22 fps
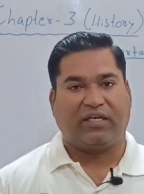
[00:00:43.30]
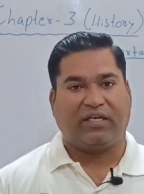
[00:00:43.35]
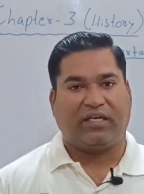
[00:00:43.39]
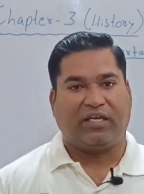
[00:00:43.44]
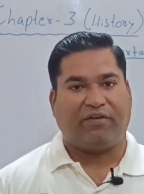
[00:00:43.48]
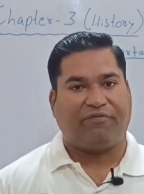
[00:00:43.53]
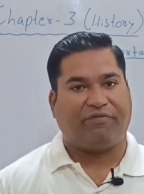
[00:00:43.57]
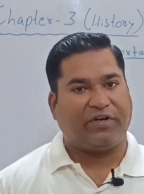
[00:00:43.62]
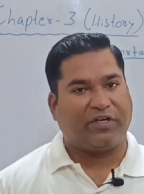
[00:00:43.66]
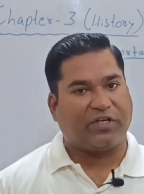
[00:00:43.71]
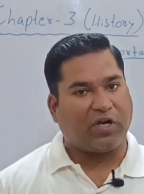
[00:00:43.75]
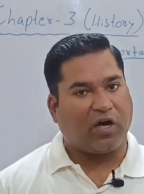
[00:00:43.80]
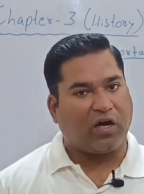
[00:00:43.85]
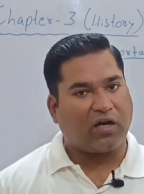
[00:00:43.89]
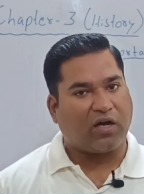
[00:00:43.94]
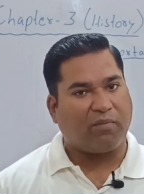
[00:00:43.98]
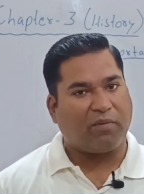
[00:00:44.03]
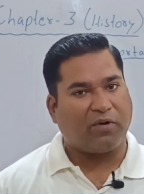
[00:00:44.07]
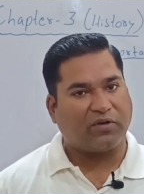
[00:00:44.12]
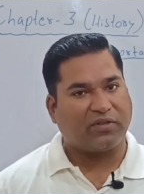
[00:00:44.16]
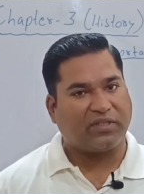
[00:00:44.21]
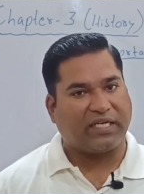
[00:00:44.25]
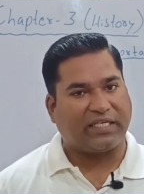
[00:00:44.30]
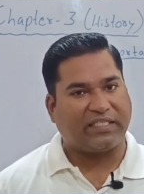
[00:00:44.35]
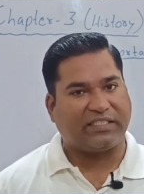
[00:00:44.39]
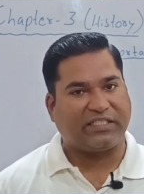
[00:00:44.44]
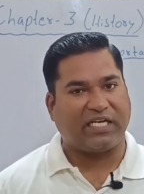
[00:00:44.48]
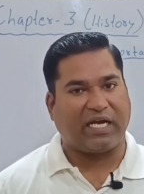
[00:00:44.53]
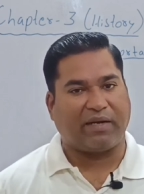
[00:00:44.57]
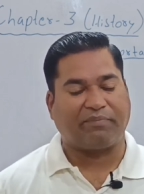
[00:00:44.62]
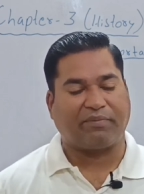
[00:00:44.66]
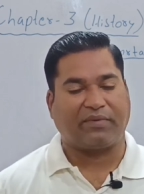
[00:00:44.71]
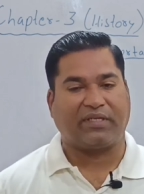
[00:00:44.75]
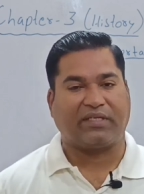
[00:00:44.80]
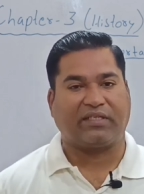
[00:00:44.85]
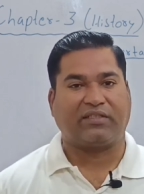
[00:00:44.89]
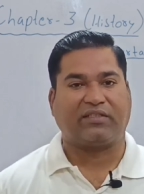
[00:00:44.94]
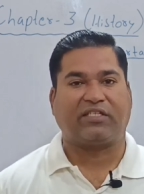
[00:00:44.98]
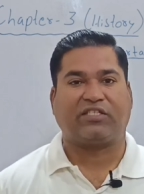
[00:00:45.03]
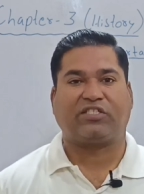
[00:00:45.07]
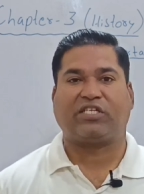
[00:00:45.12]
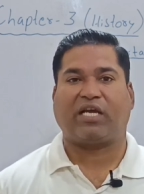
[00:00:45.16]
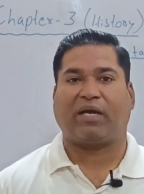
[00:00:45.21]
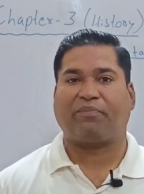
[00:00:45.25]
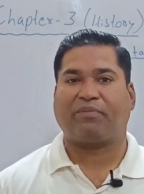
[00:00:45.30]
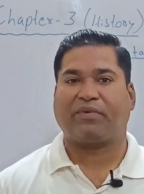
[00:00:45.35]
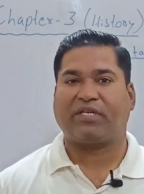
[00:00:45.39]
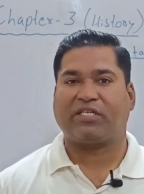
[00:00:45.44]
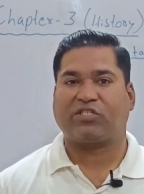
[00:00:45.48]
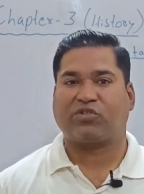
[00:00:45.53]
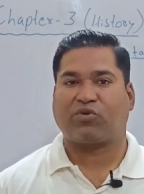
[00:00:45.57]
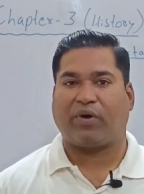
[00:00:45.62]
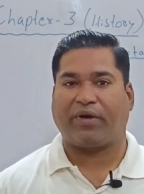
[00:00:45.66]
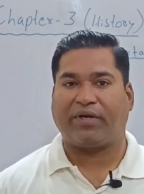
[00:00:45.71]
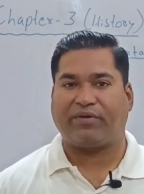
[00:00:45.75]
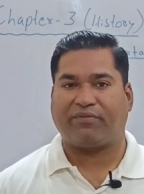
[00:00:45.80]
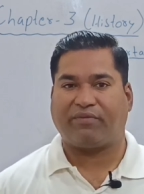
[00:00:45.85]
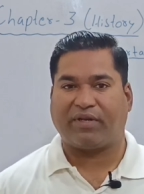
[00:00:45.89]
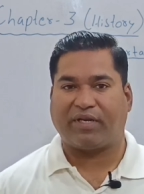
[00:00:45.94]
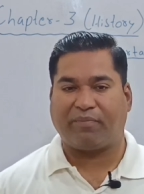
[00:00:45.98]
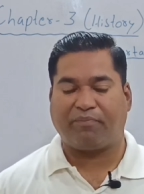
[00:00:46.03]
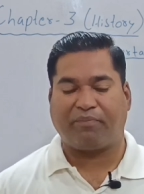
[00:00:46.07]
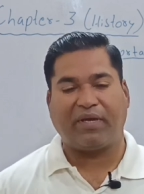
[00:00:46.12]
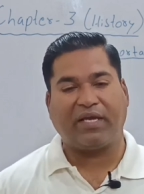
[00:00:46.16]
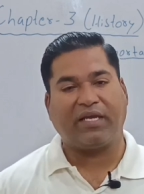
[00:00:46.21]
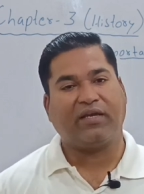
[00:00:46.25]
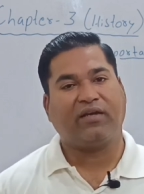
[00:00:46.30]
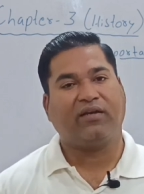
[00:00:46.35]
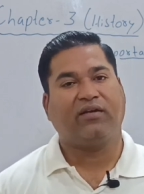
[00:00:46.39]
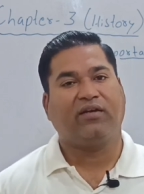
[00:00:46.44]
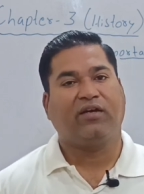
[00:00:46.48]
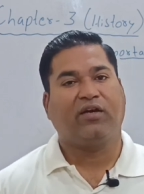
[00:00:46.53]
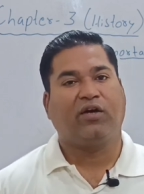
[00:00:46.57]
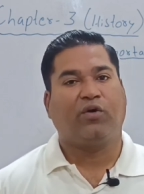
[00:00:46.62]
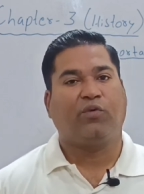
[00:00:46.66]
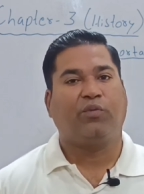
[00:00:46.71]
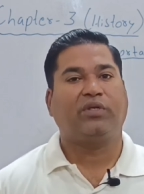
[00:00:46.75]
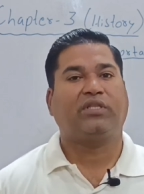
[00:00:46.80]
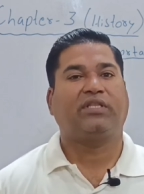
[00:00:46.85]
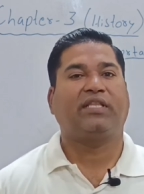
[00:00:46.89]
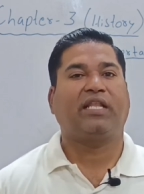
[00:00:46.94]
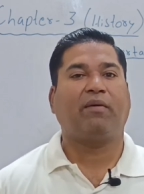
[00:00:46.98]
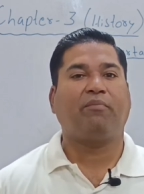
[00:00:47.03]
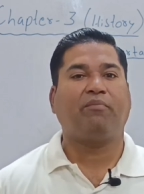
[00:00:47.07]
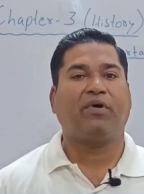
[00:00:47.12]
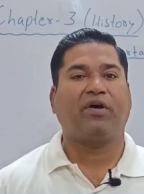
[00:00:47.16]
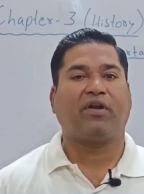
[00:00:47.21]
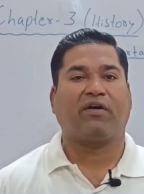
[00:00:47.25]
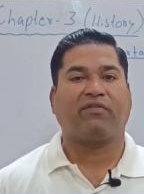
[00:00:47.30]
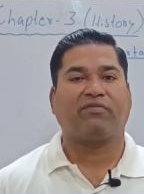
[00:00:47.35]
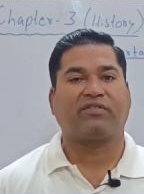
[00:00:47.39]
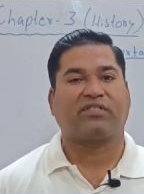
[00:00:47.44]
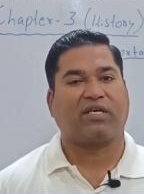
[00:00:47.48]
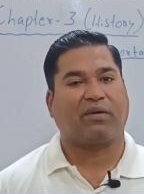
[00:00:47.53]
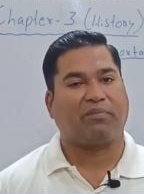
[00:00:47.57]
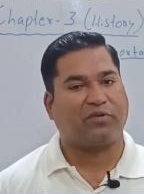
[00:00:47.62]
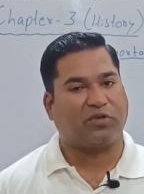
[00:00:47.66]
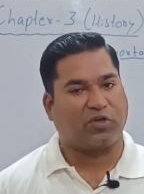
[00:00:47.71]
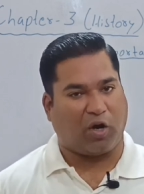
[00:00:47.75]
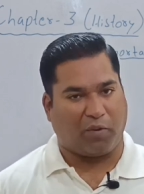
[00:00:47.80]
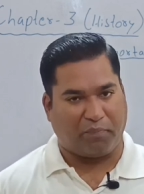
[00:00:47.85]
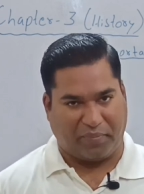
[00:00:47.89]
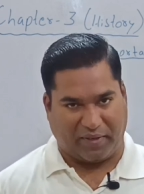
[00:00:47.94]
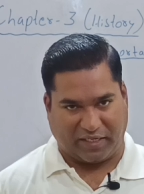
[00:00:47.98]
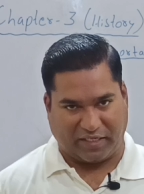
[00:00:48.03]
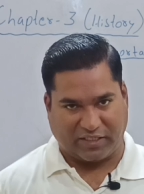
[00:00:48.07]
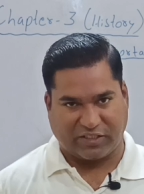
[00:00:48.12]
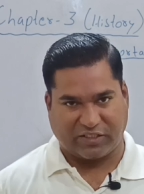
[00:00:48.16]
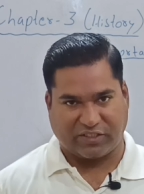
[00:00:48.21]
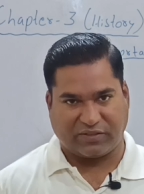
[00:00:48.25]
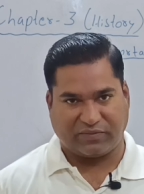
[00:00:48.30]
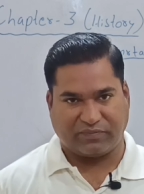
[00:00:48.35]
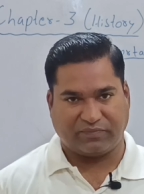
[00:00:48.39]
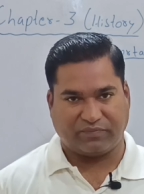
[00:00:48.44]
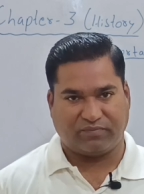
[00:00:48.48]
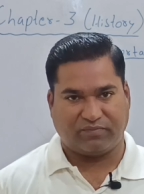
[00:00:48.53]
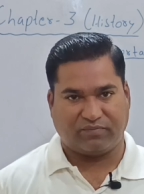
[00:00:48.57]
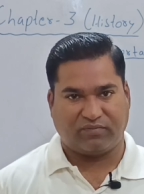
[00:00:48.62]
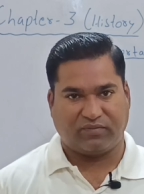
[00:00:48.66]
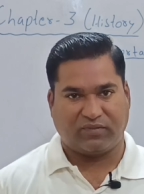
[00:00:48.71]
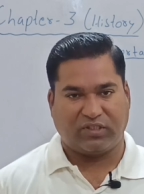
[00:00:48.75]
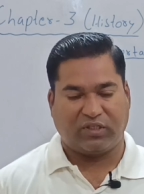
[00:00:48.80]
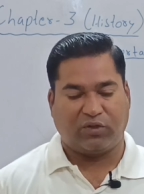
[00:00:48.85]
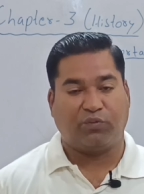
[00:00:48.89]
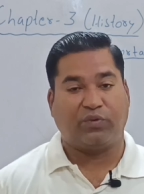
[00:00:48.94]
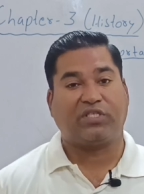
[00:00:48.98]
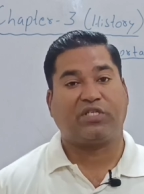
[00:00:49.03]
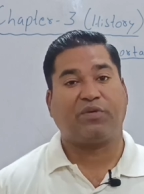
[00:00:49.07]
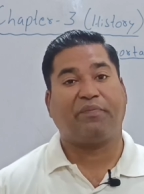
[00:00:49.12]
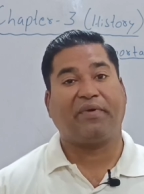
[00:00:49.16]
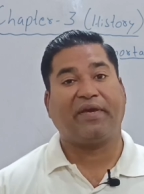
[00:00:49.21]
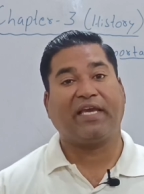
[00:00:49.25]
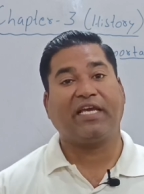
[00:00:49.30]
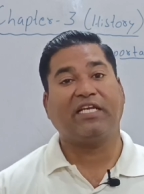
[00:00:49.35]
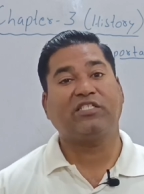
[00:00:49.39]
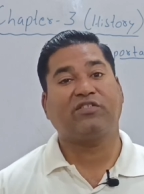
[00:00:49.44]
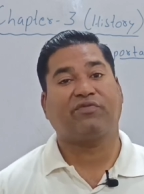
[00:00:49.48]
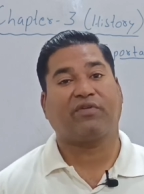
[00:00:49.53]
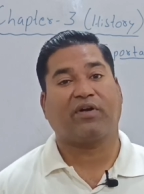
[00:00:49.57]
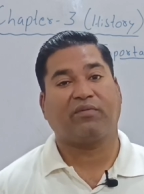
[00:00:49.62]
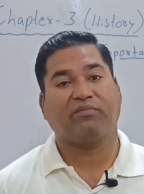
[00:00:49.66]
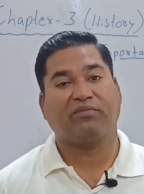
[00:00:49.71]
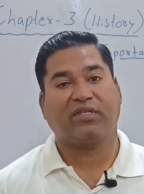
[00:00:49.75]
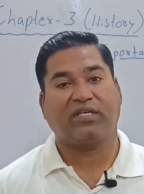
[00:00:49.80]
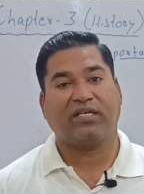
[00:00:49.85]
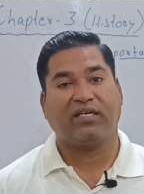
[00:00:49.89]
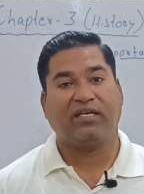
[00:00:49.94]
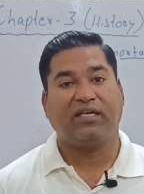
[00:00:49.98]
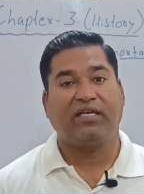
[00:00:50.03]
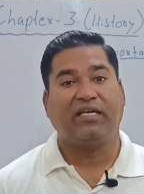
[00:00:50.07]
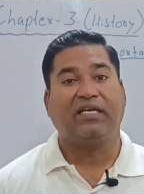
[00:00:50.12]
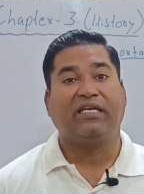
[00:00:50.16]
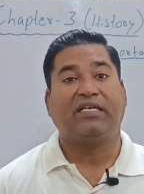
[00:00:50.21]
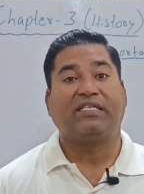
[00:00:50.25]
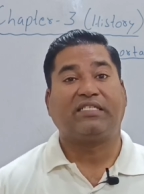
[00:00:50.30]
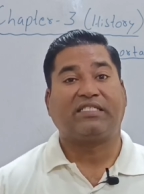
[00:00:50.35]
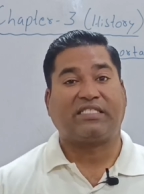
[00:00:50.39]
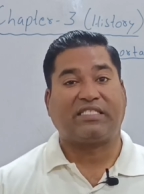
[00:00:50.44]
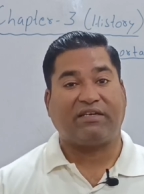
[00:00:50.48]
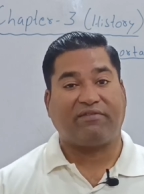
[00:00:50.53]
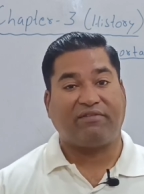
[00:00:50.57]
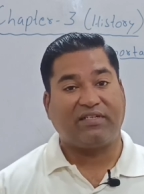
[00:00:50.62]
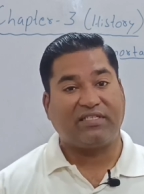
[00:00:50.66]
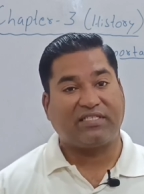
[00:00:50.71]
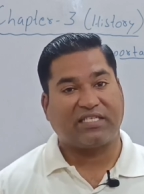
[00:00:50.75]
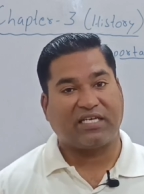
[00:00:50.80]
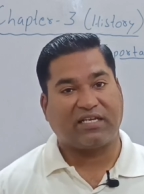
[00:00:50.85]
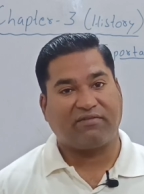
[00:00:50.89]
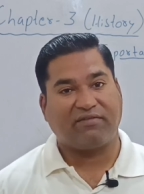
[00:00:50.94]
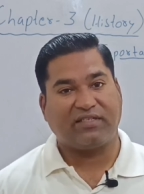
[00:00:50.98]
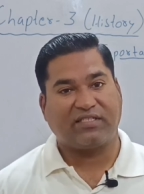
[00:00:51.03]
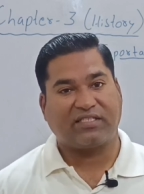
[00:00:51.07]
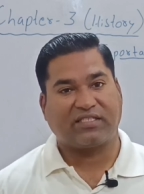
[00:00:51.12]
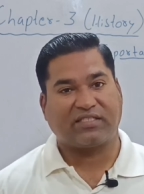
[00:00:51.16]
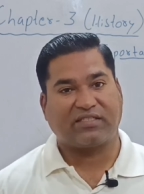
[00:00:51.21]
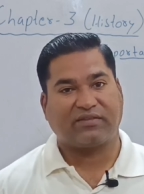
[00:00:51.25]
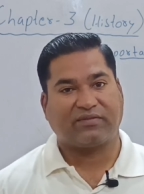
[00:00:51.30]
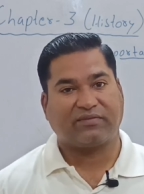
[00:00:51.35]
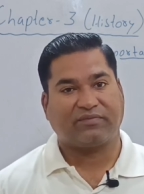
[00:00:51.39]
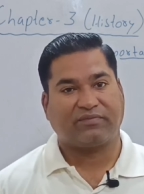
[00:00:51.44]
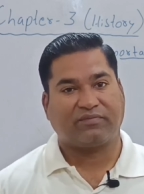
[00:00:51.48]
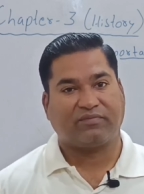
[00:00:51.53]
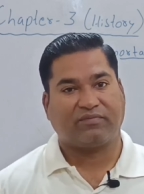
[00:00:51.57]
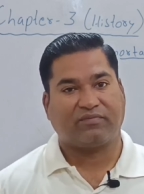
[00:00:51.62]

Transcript: If we talk about that chapter, the chapter is quite very big with number of subtopics which begins from the civil service,